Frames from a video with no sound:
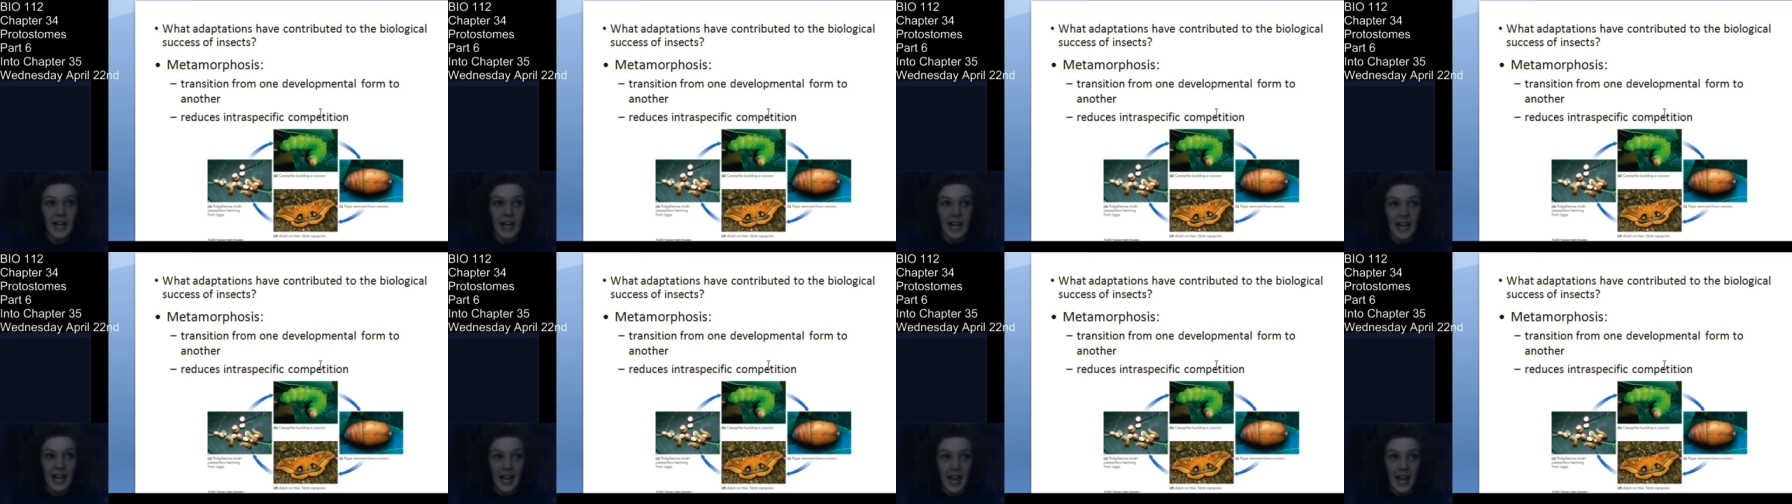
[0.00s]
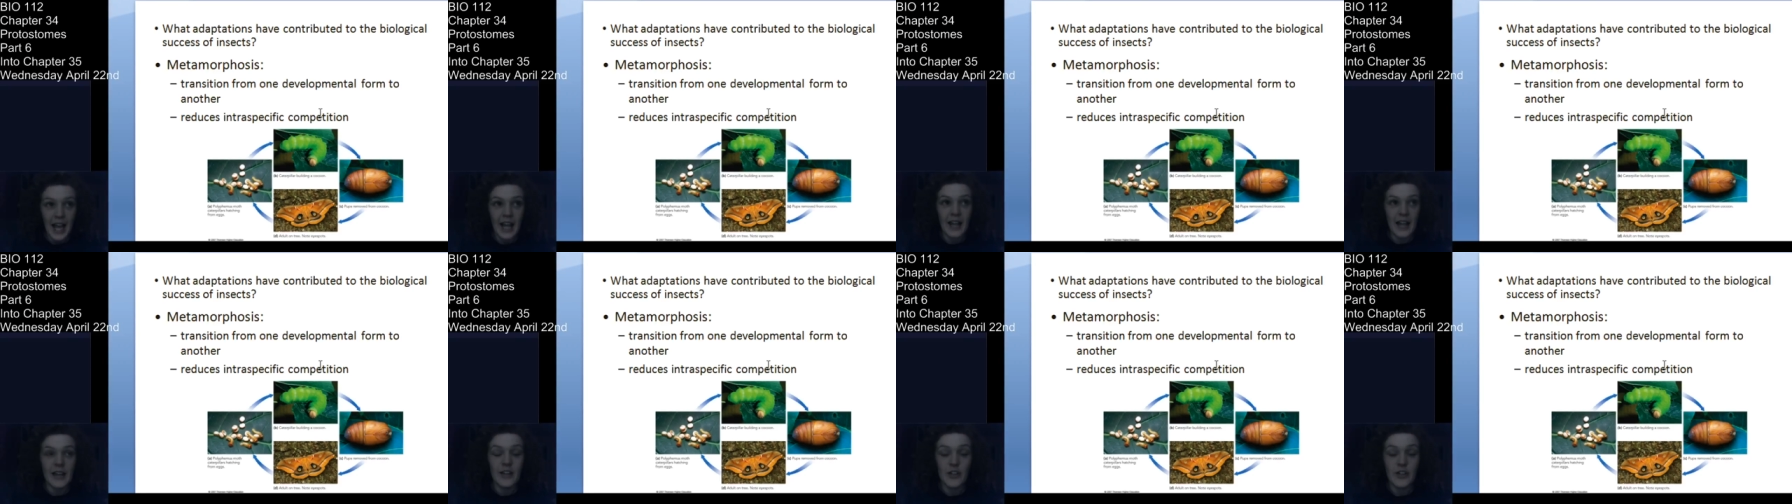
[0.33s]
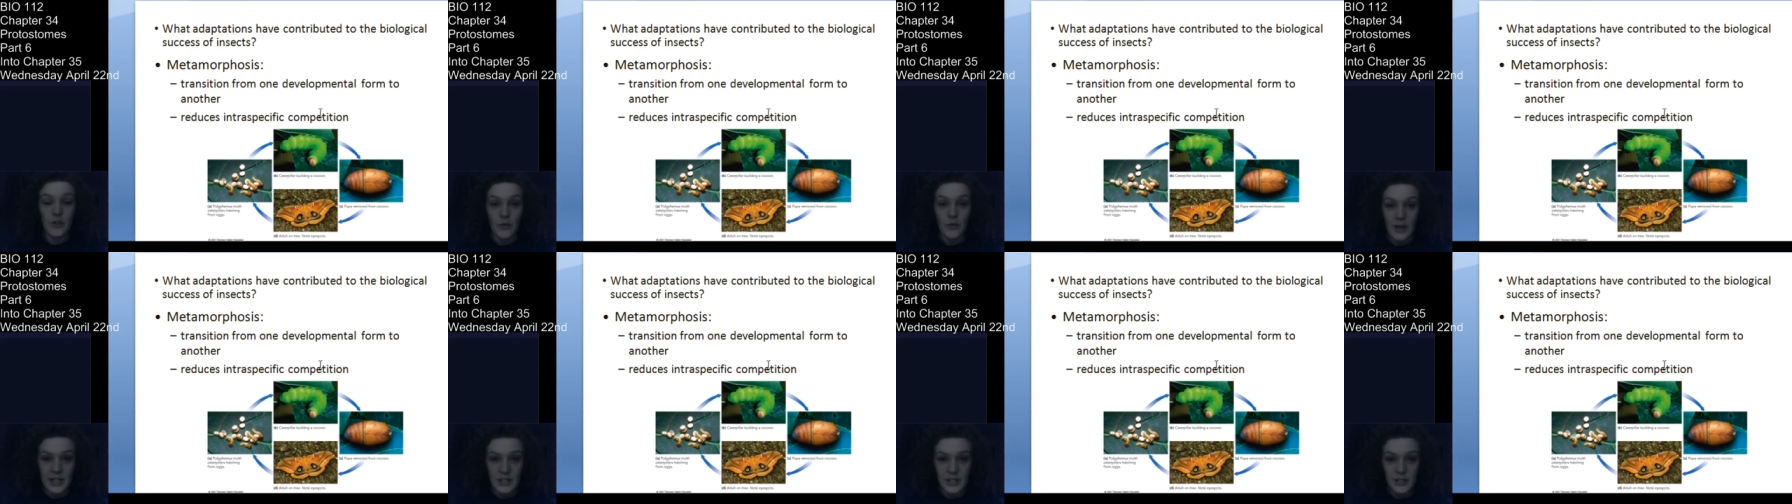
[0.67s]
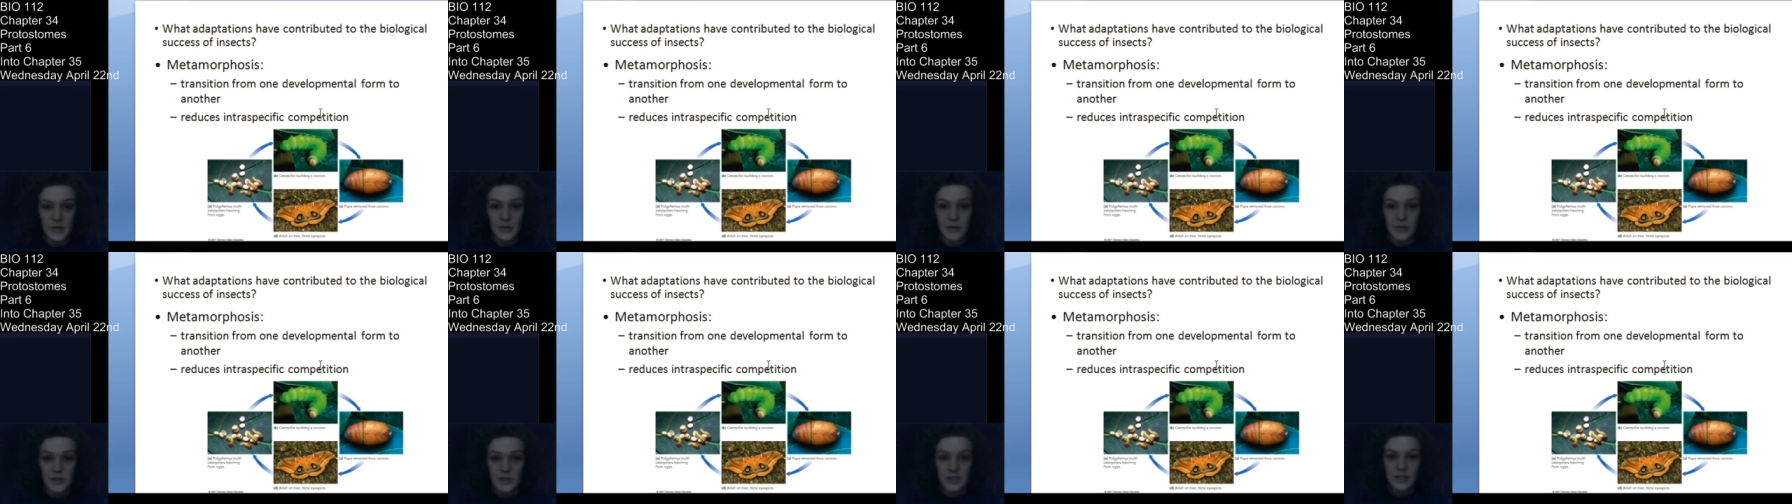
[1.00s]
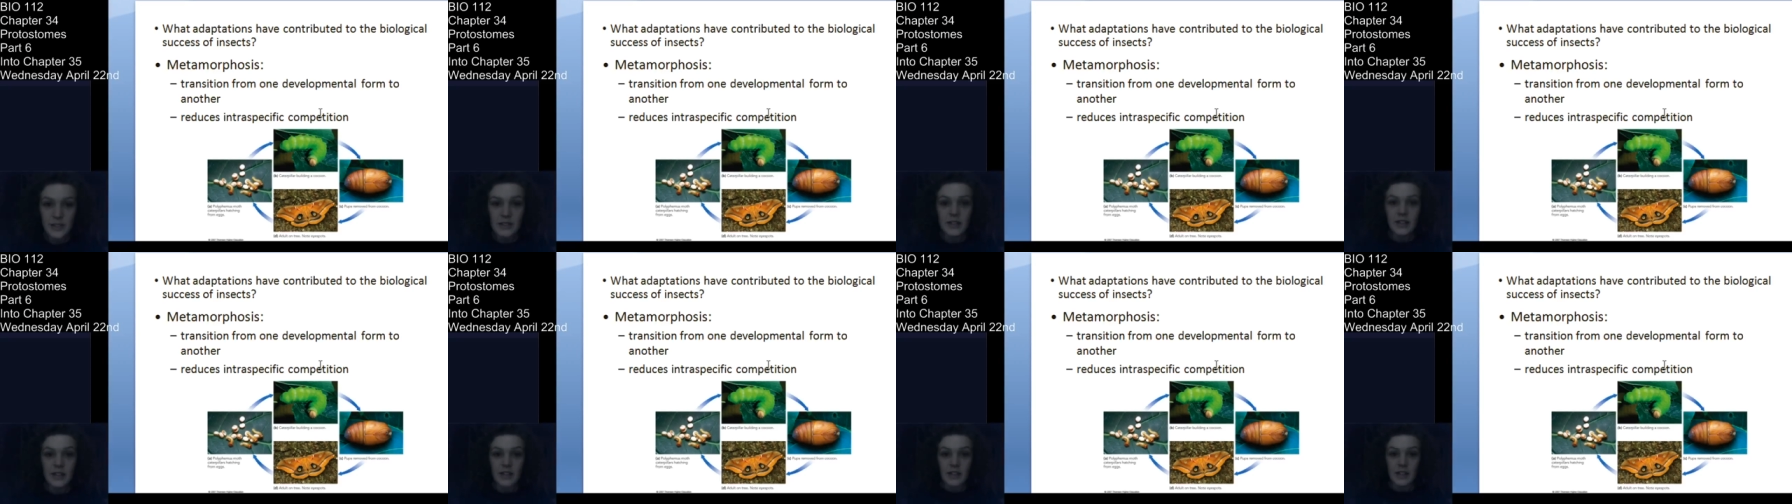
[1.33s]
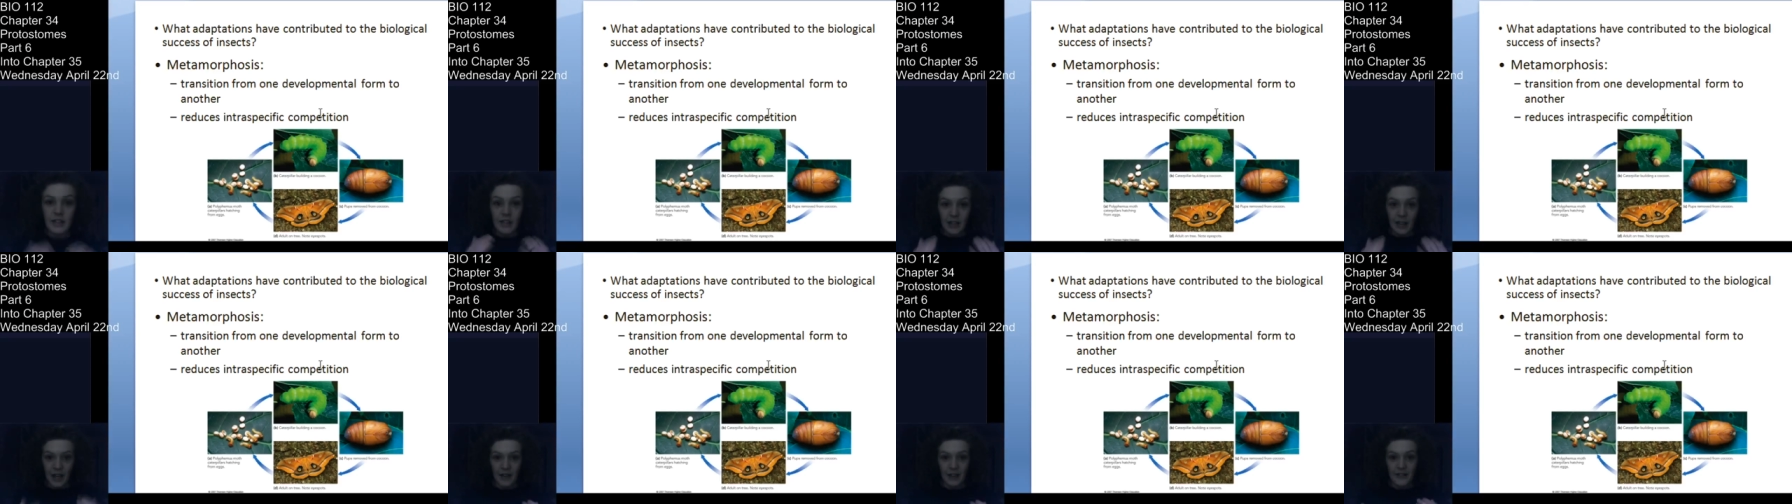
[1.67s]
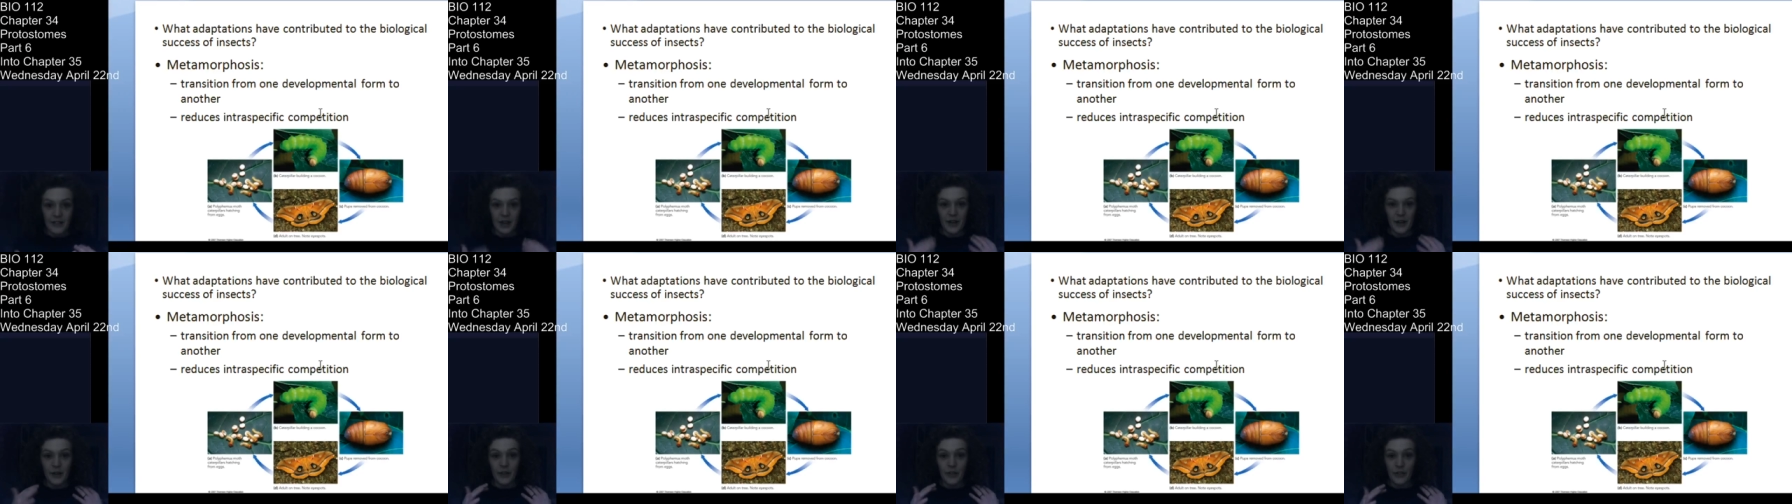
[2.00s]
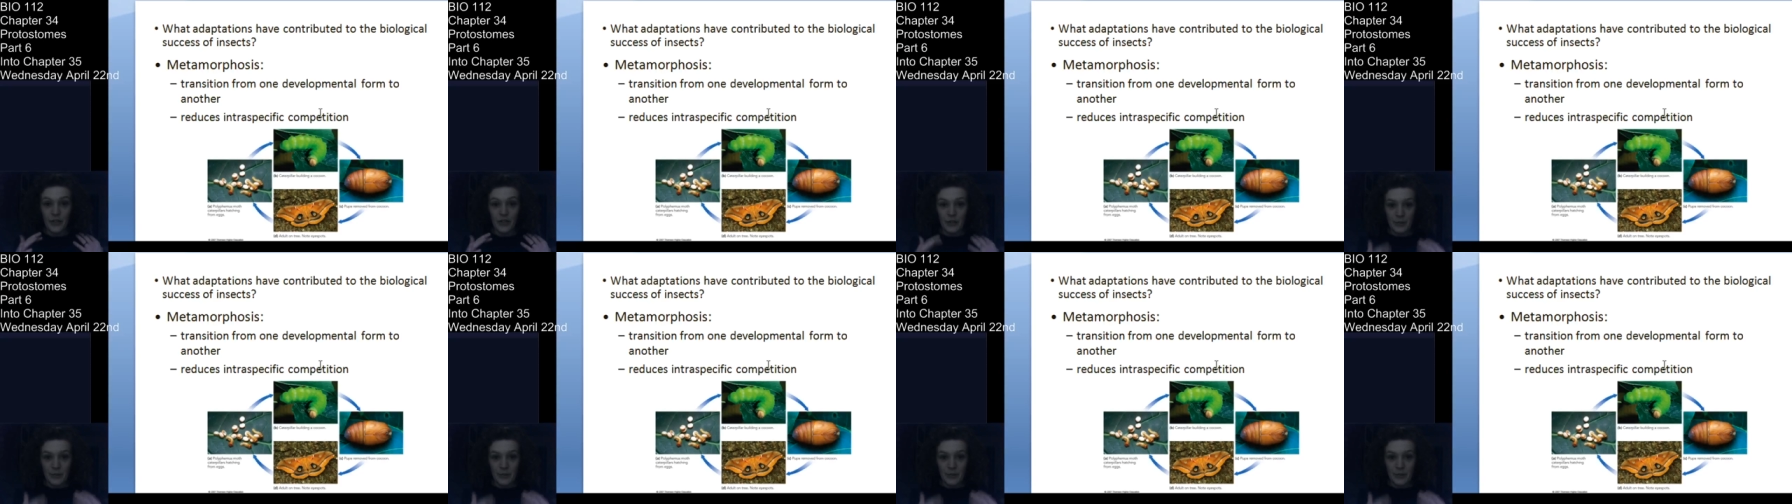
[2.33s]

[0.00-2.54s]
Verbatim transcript: and terrestrial, the life cycles